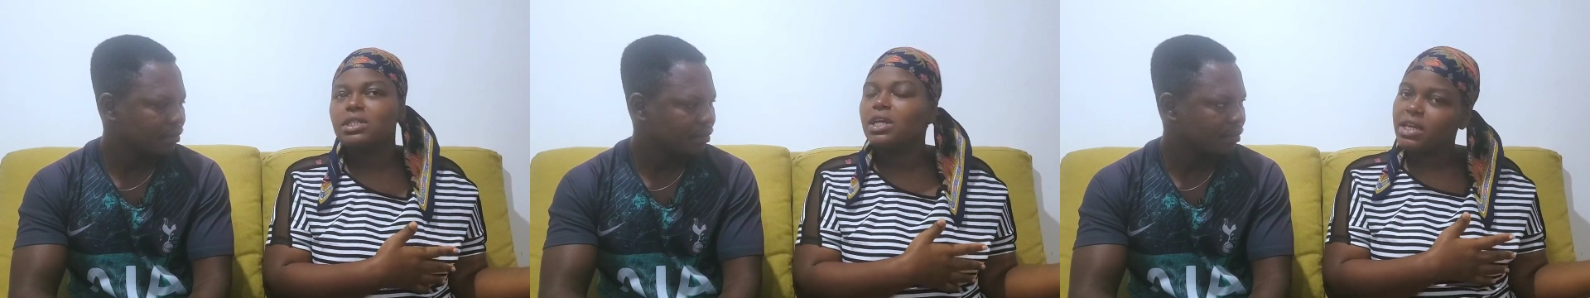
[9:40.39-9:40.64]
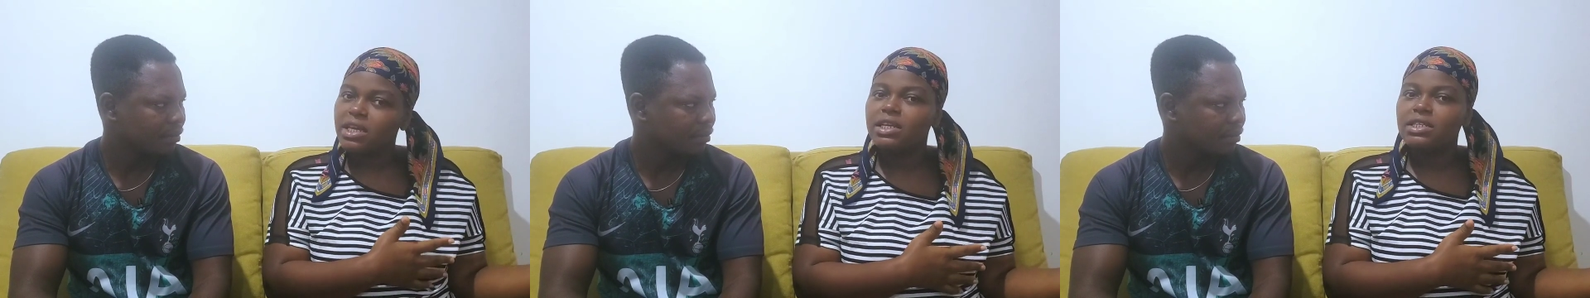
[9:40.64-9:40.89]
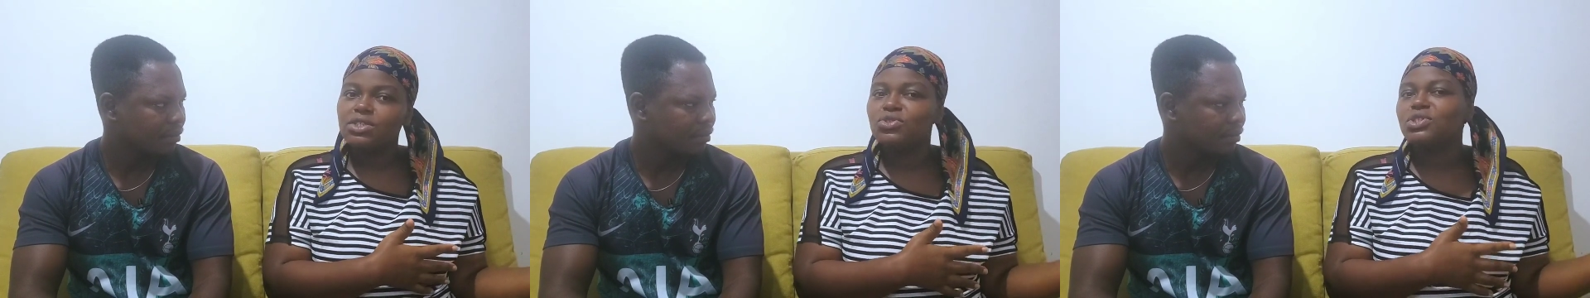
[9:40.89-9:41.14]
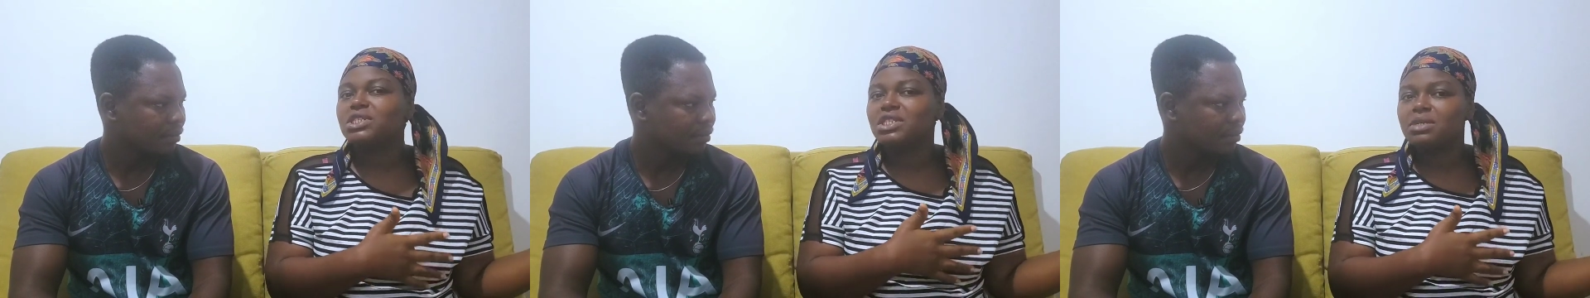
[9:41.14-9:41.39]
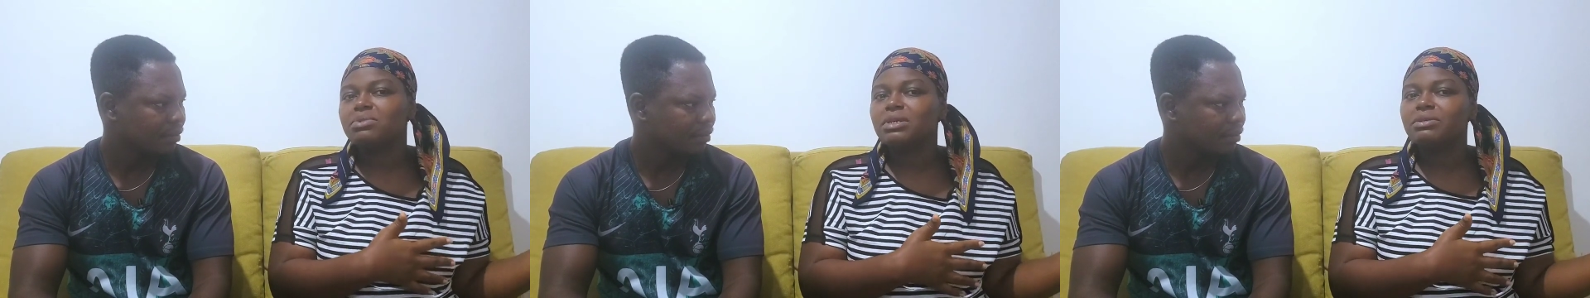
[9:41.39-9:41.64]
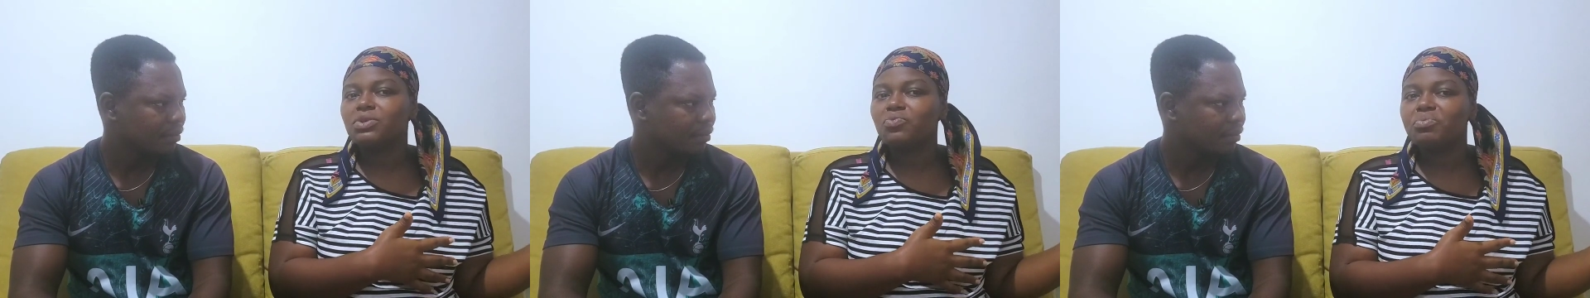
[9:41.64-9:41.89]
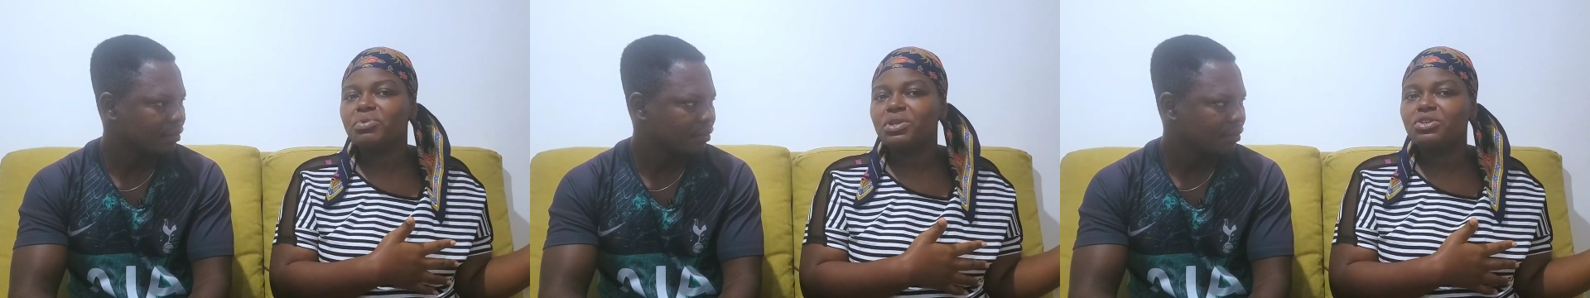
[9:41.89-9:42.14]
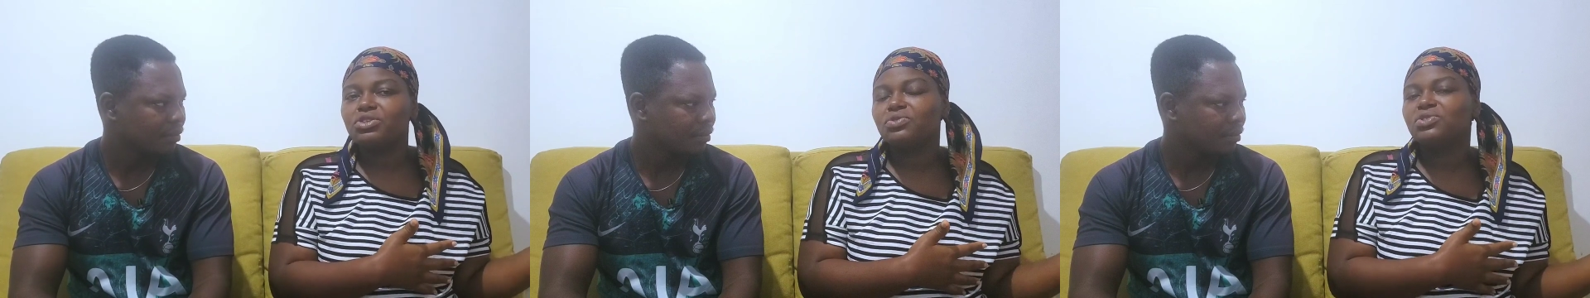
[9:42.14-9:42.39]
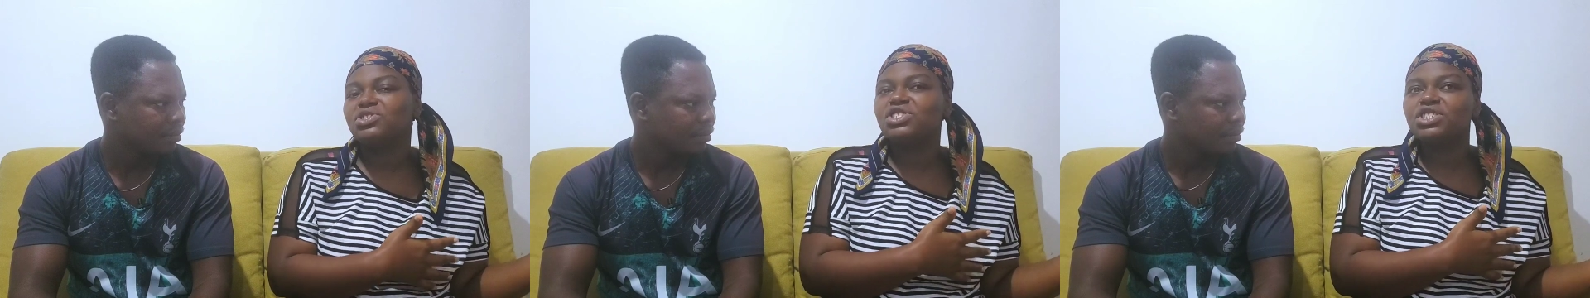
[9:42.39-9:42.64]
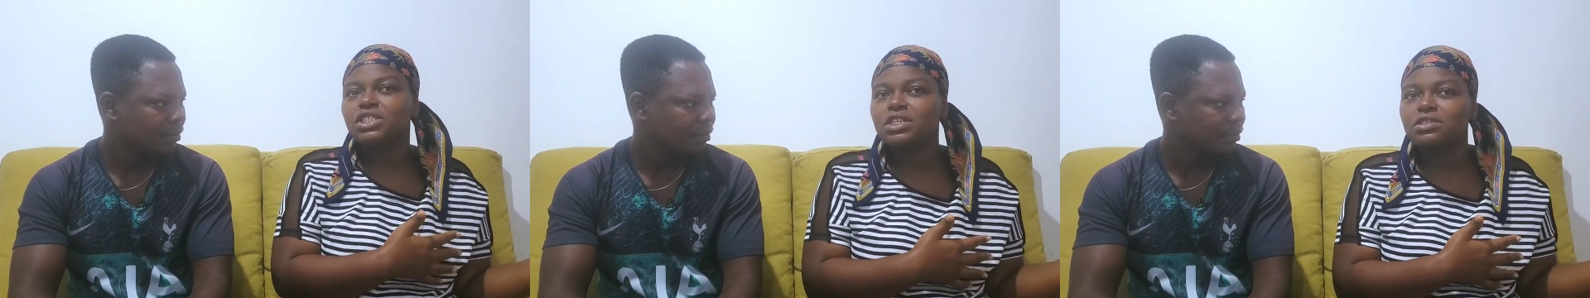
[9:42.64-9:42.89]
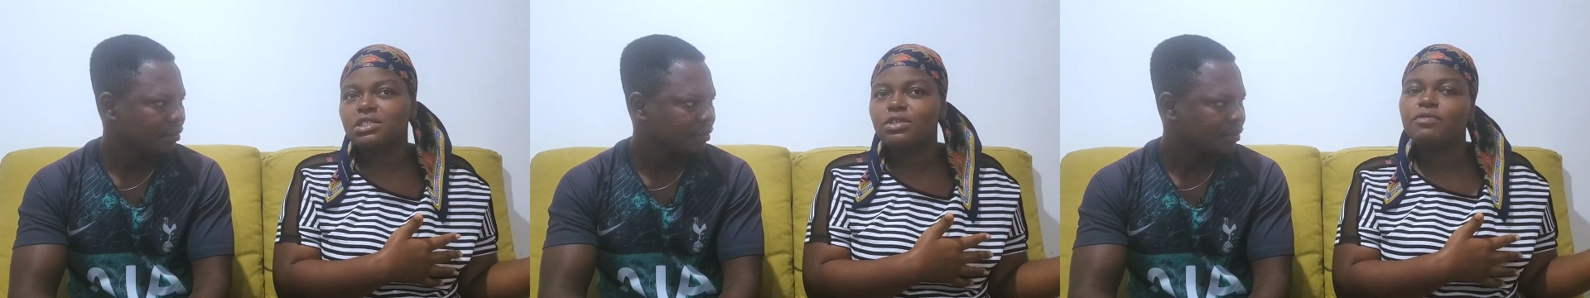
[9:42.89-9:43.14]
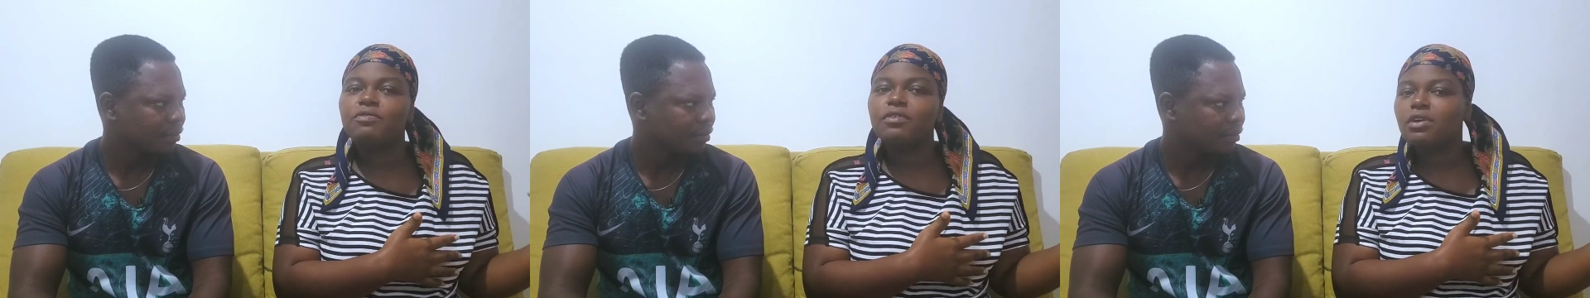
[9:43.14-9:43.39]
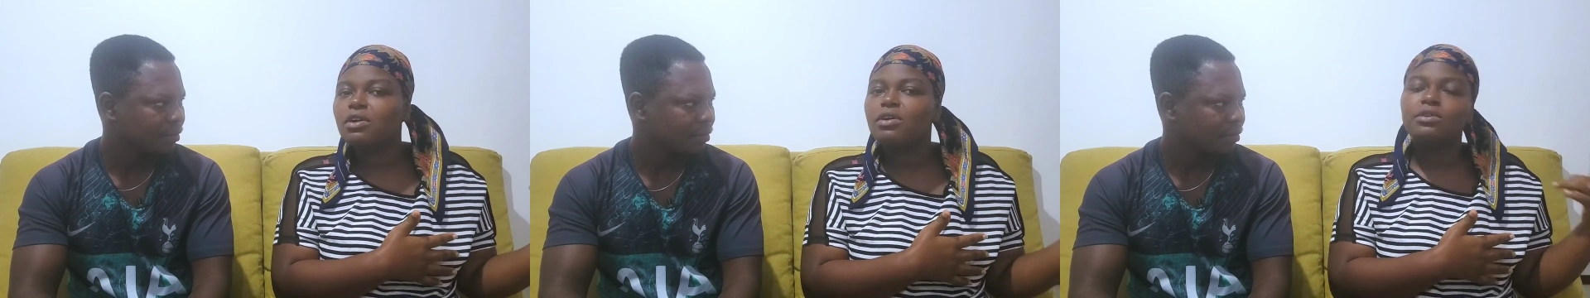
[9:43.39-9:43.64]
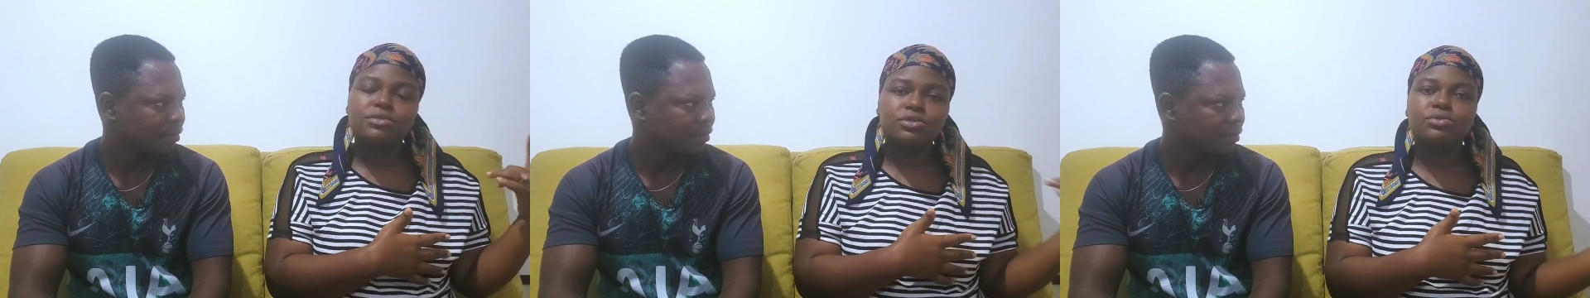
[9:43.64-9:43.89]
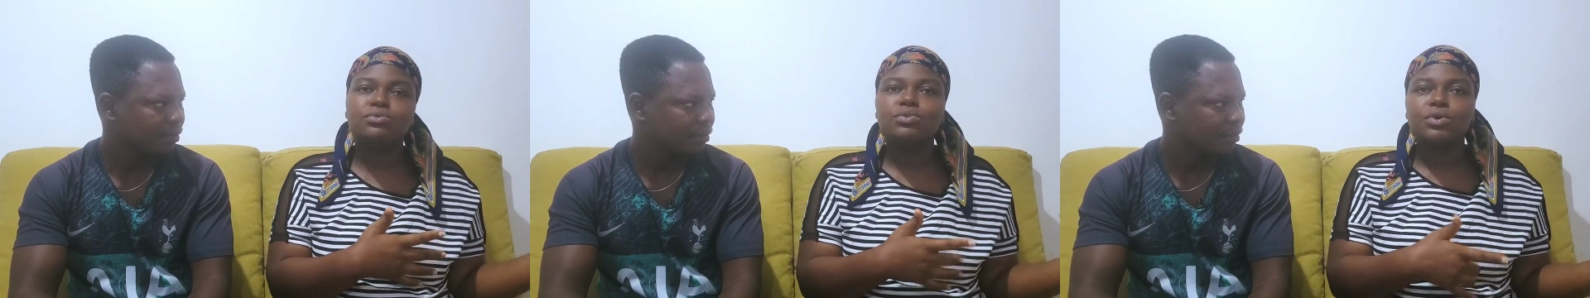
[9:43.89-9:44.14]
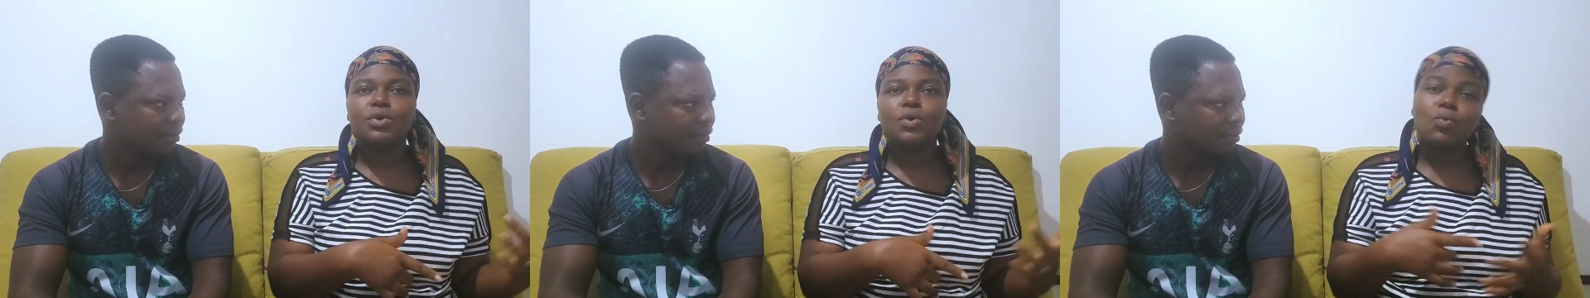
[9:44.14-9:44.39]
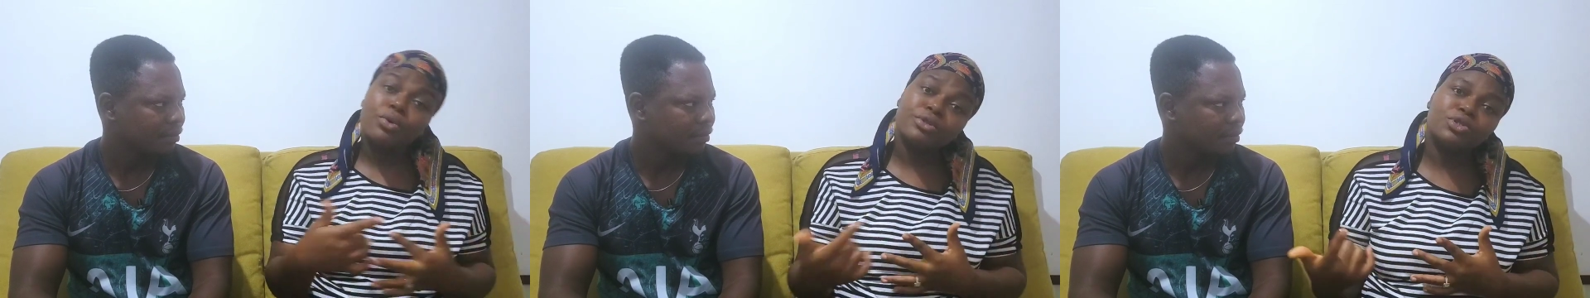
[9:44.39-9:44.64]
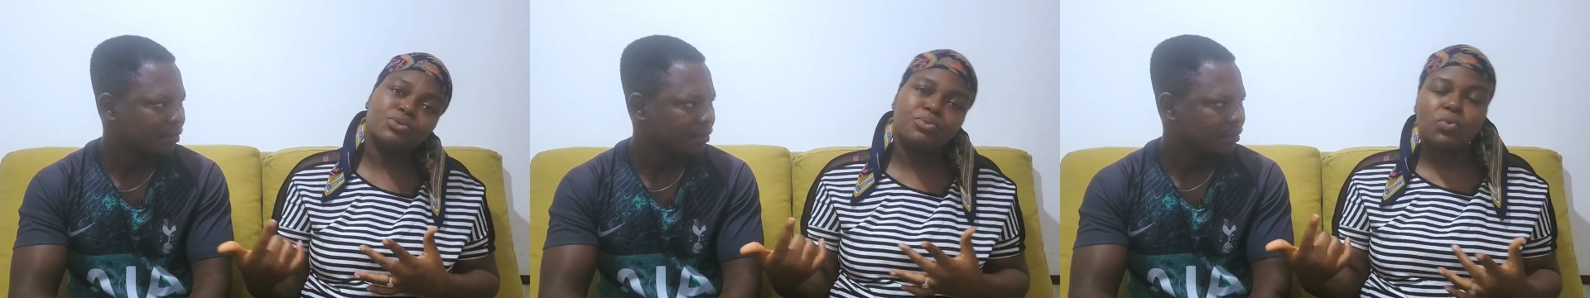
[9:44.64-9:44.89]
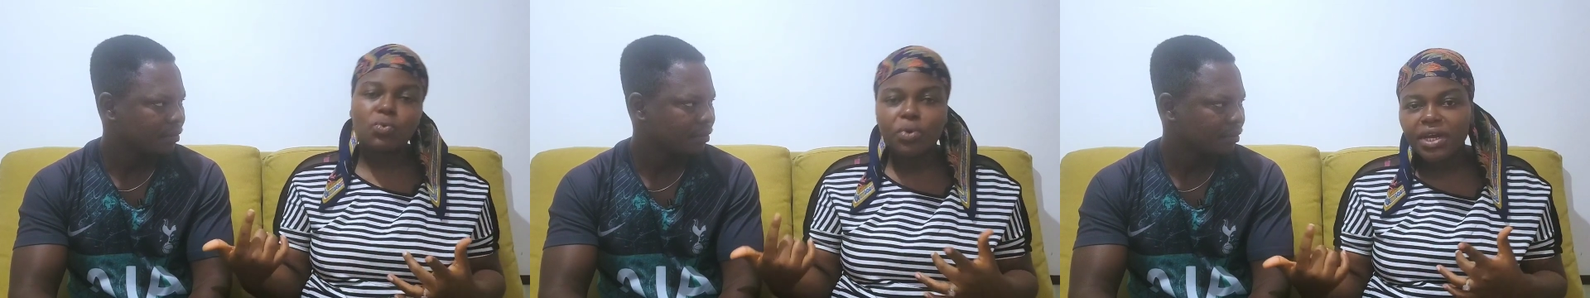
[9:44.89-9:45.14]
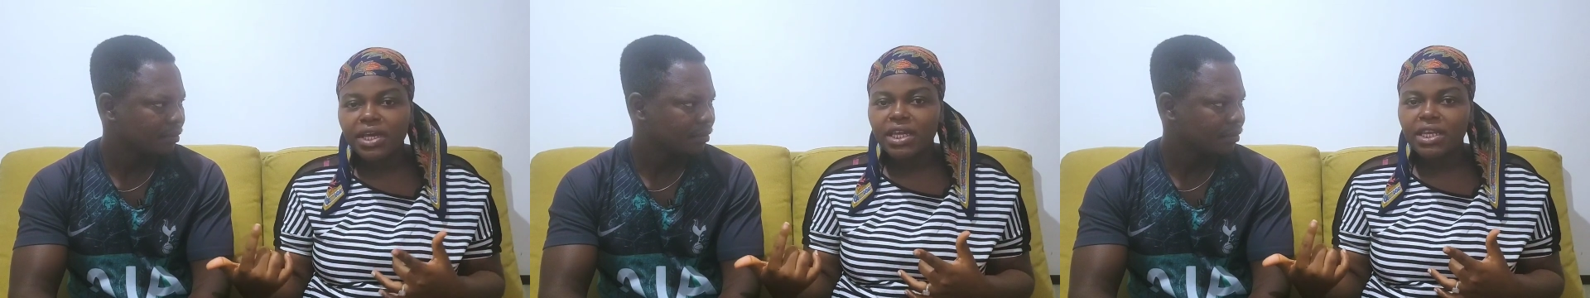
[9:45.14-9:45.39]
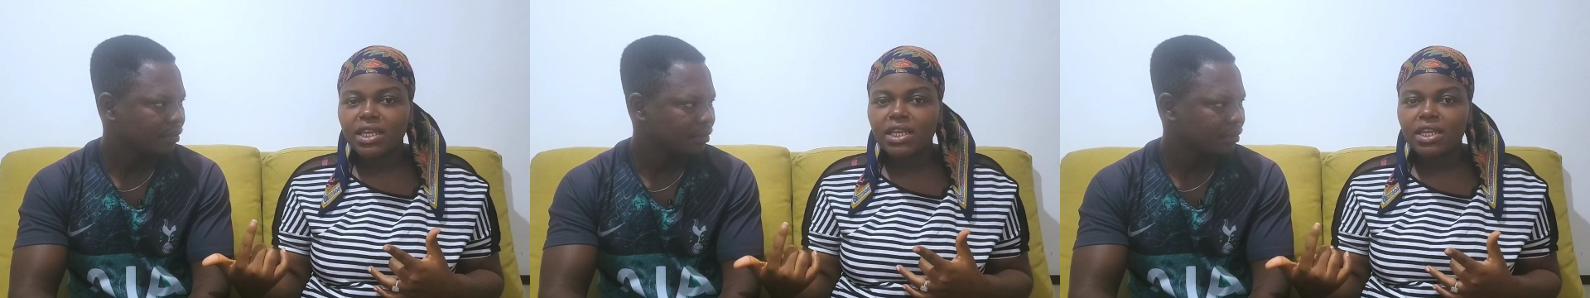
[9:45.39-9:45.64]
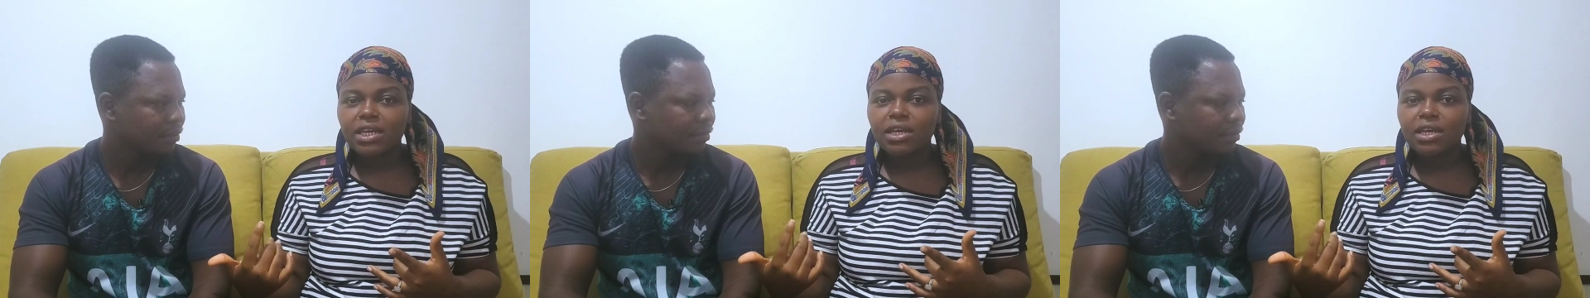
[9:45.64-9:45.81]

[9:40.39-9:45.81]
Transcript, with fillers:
Speaker 1: Like yeah. So sometimes the women you should ginger yourself to want to be working.